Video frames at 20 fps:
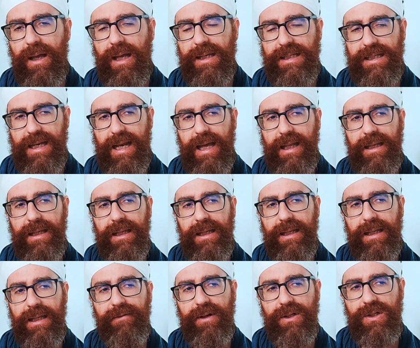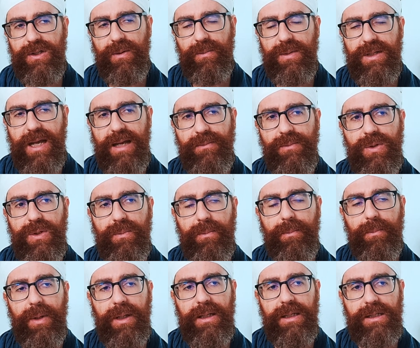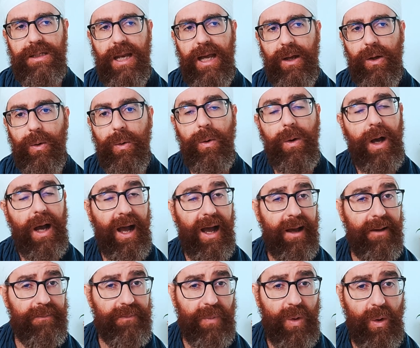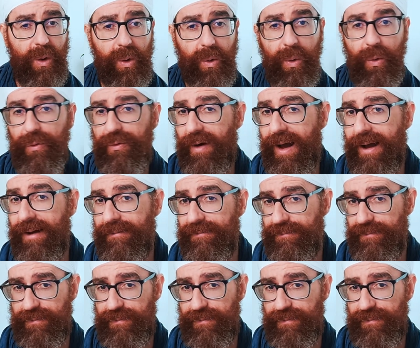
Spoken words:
a slightly different sometimes, but it's like guha or gufa.